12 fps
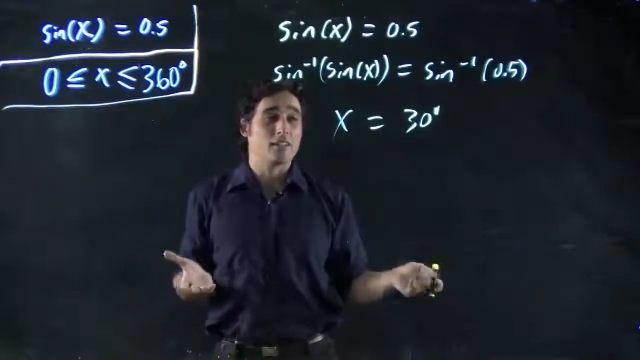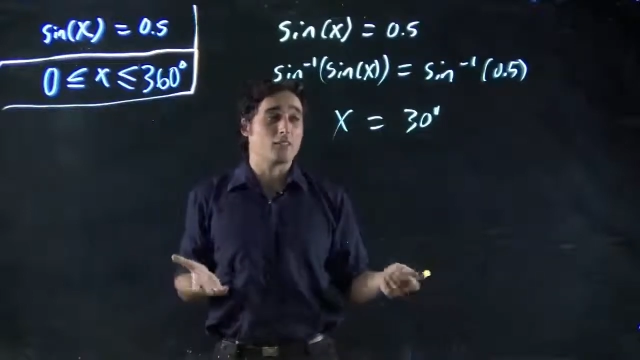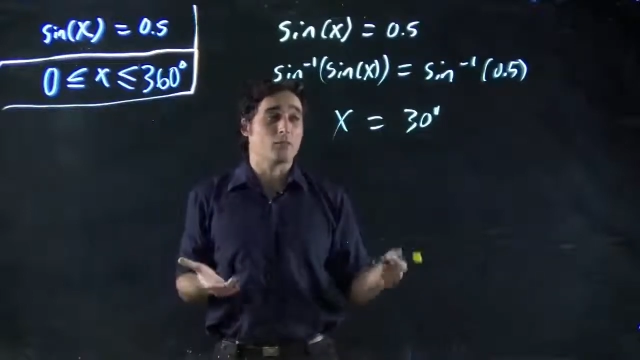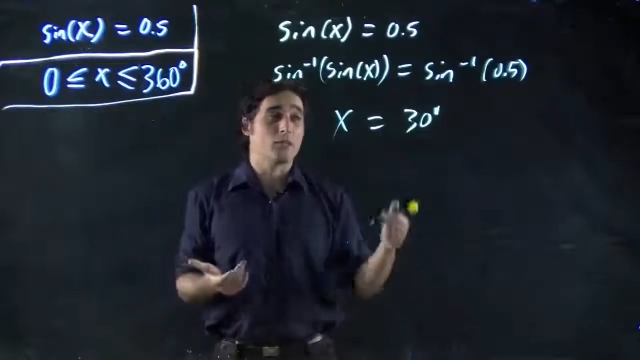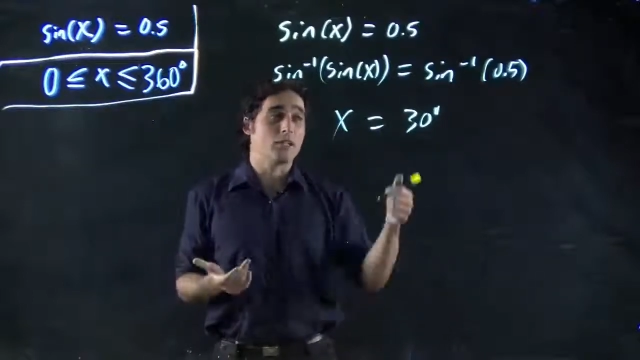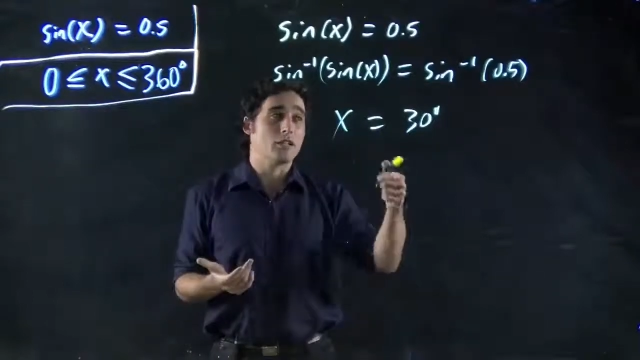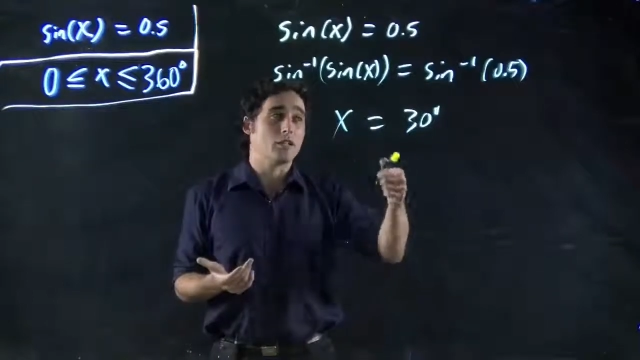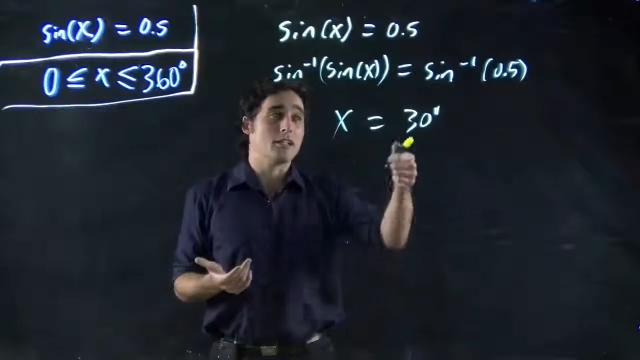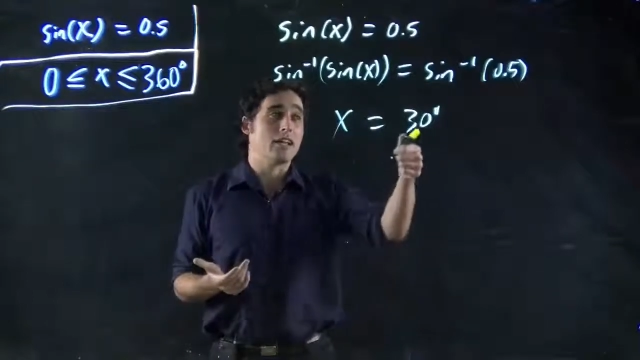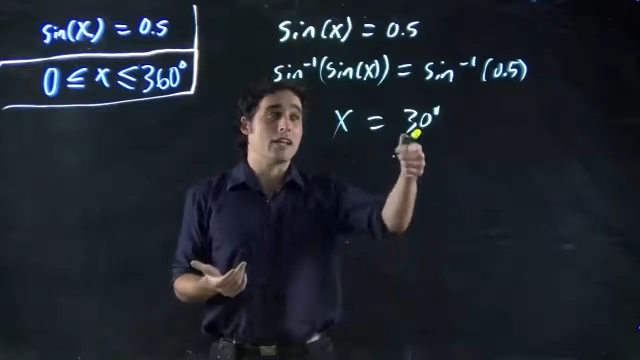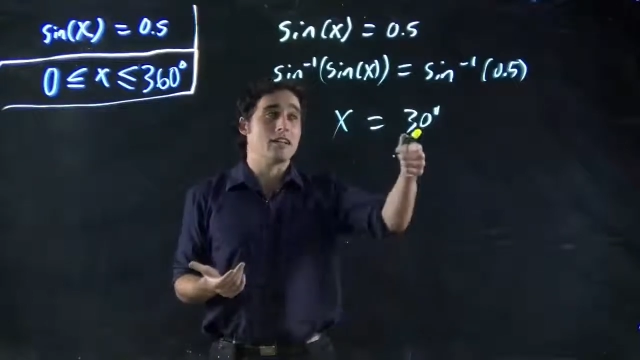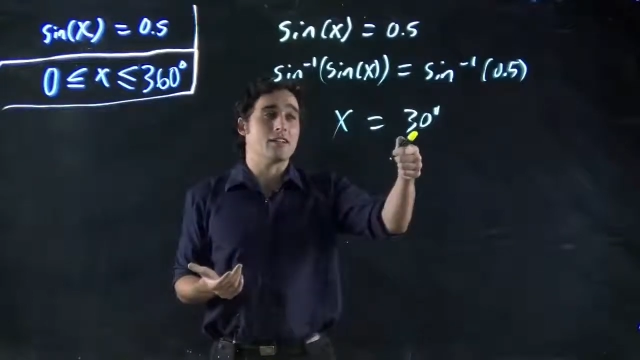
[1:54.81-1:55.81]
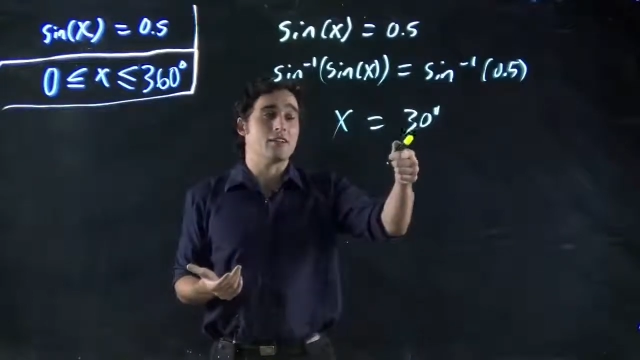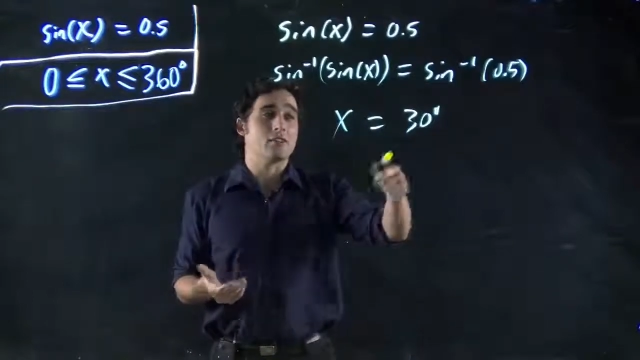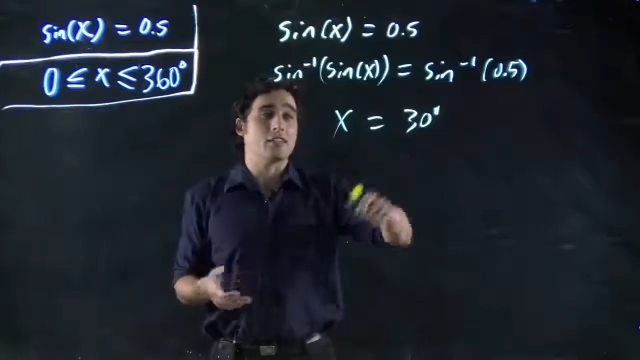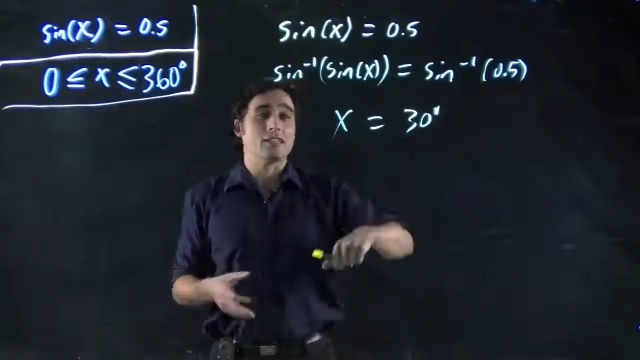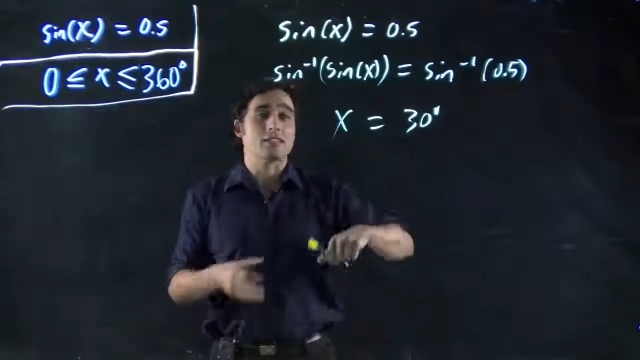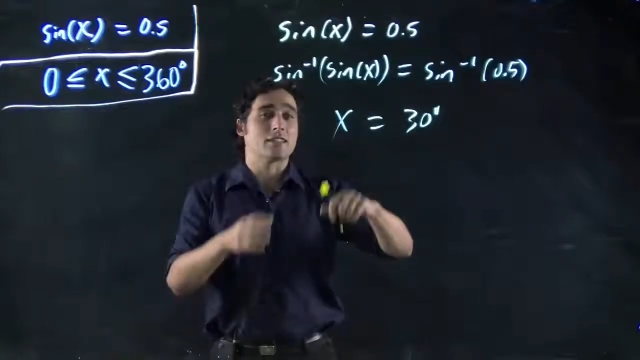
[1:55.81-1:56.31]
So we could get in
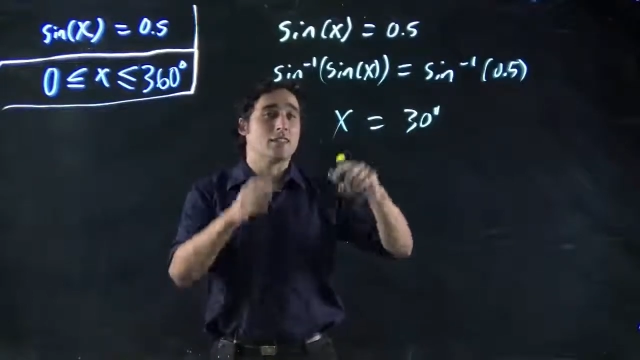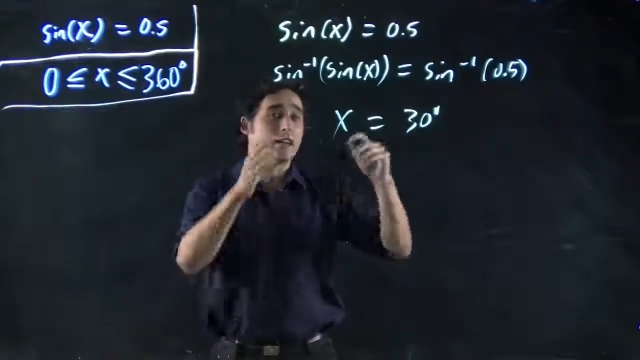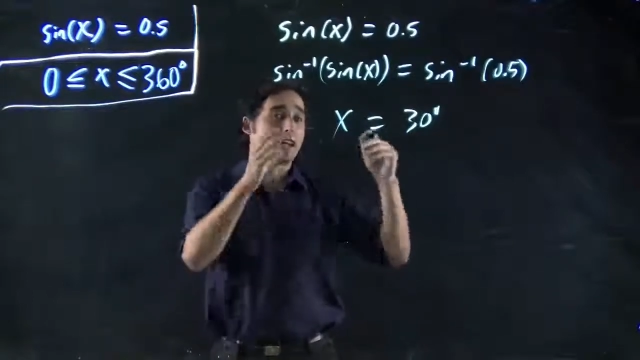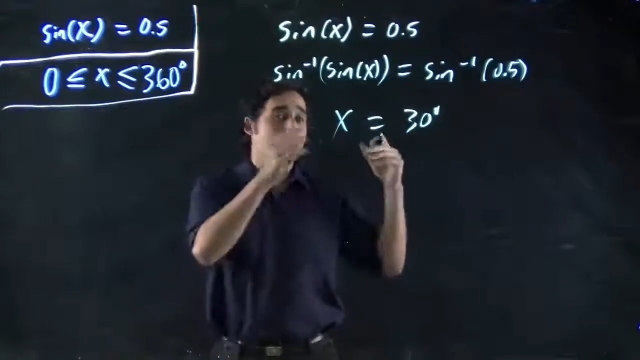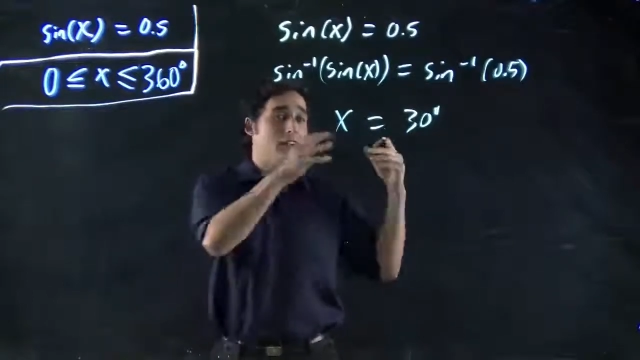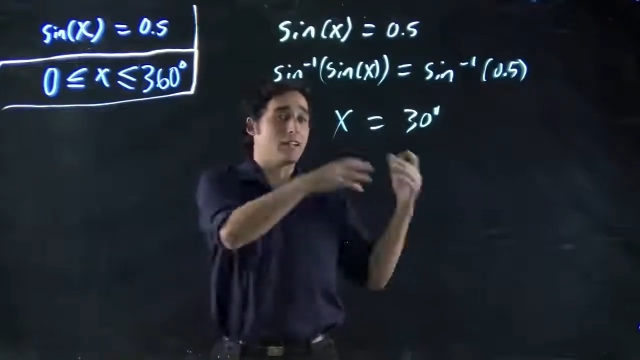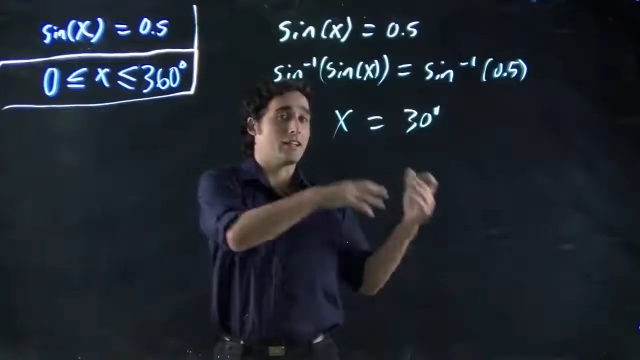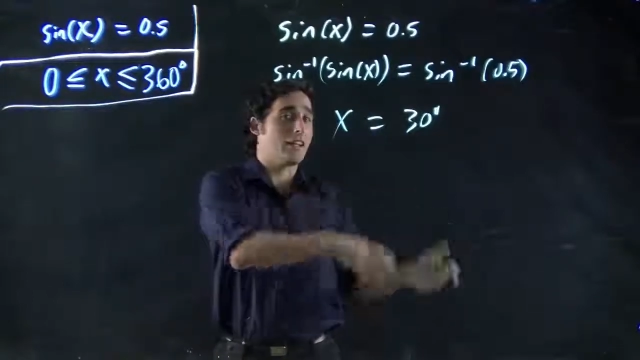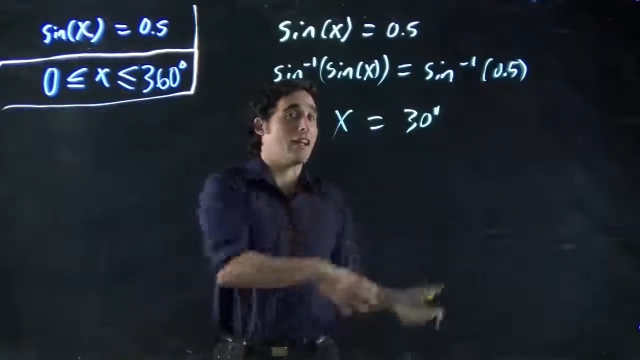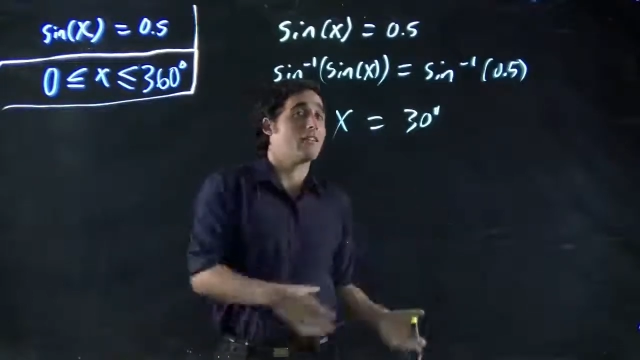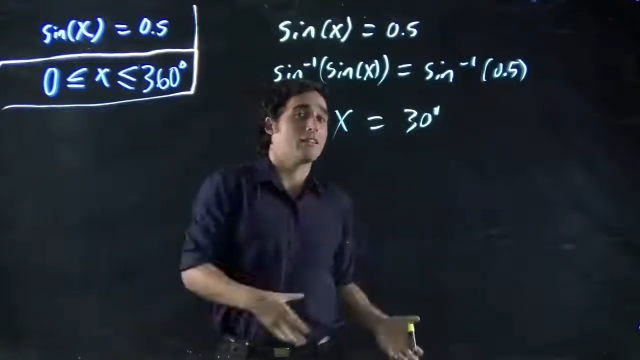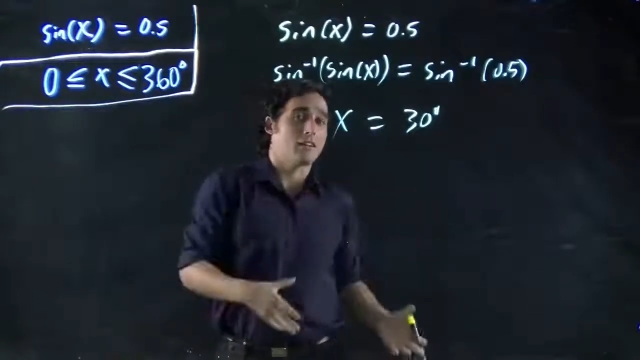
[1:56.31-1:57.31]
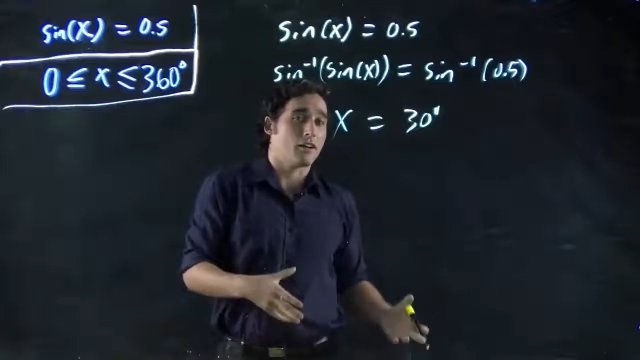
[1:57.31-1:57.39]
degrees and then get